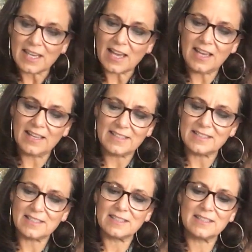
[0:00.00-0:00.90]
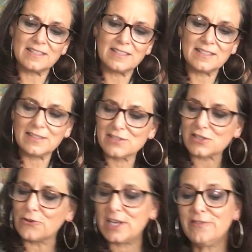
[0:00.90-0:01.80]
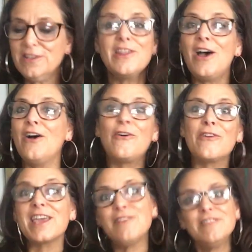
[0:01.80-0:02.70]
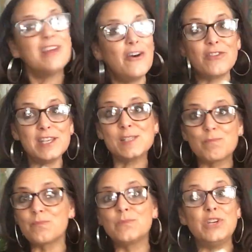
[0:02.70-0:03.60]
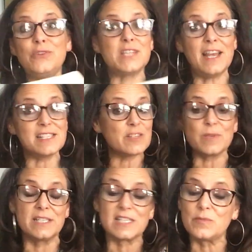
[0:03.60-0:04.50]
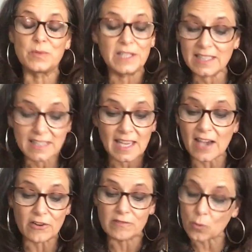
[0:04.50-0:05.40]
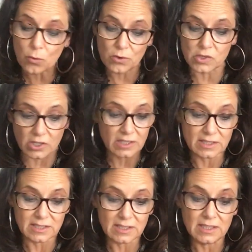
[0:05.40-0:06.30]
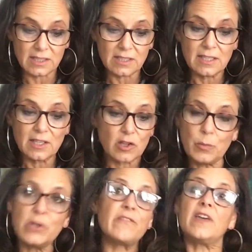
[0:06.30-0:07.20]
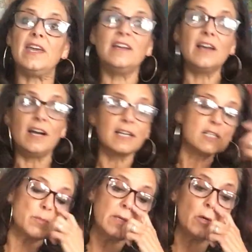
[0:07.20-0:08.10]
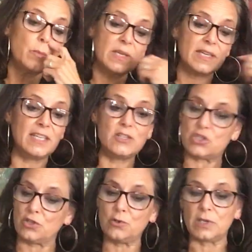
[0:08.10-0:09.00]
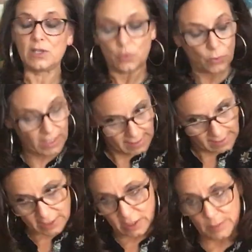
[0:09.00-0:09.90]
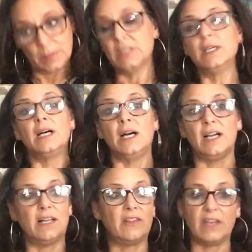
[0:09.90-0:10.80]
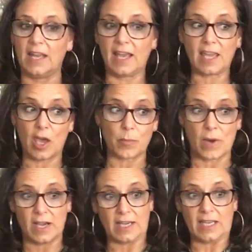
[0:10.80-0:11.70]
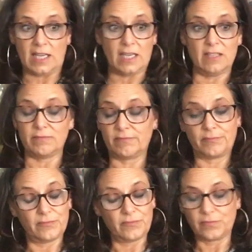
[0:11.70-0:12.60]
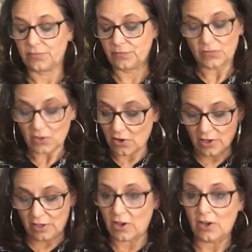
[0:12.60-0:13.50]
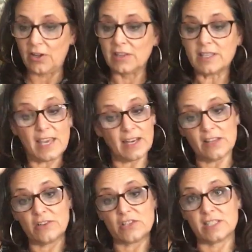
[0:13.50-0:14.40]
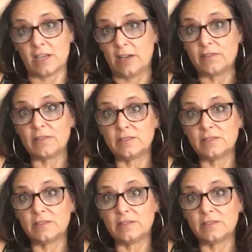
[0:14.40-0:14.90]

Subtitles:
And so even though this New Testament is completely out of order, the book of Enoch has been omitted, Judith, wisdom, the Nag Hammadi, all of that other stuff.